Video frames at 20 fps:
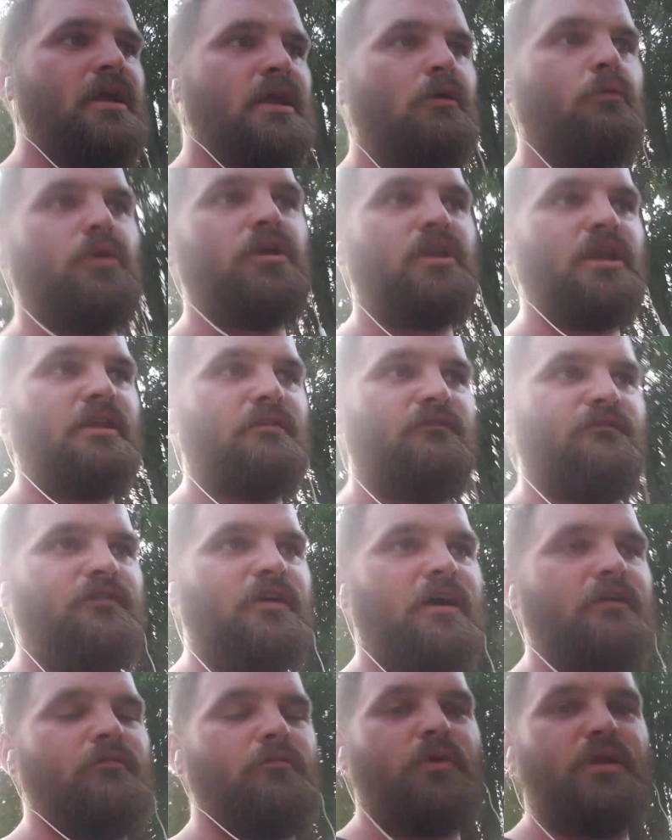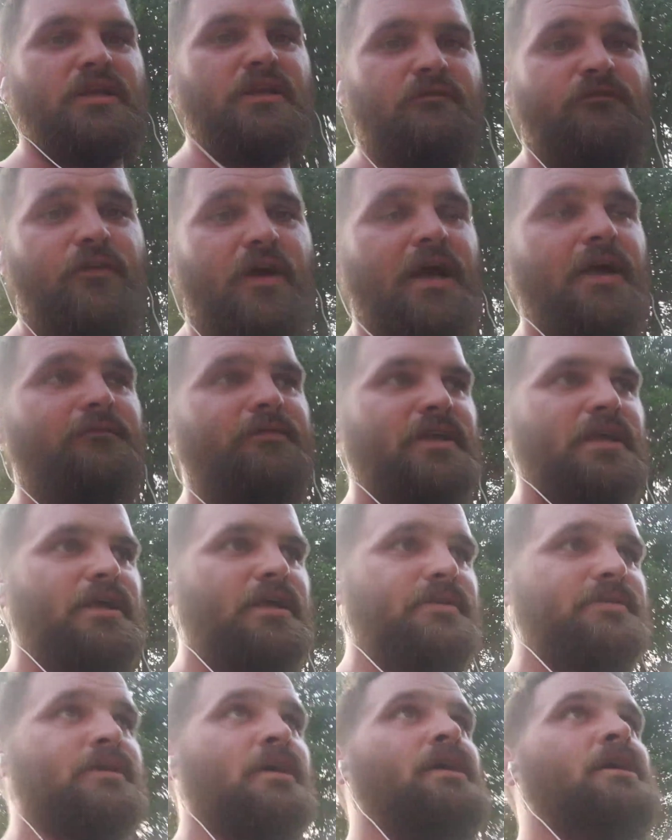we did 5
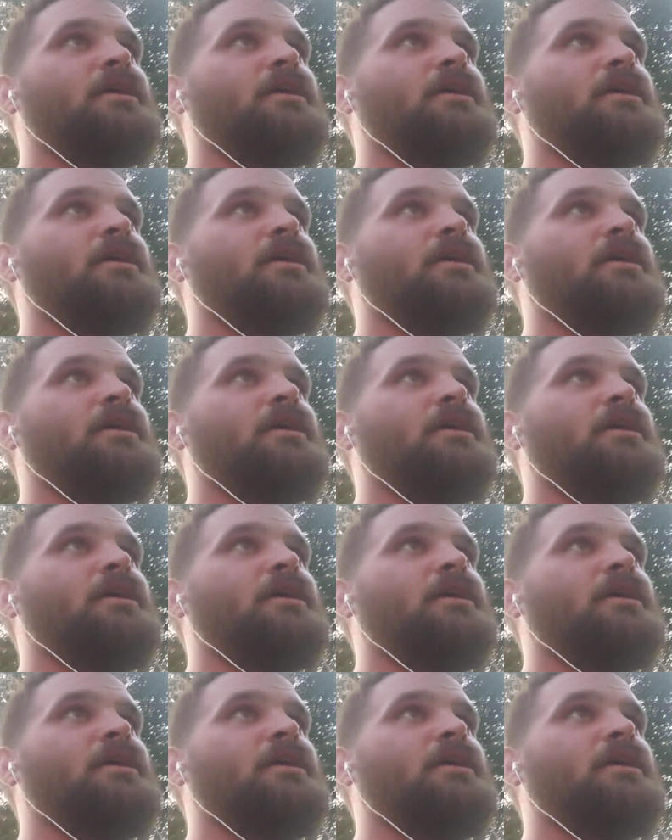days,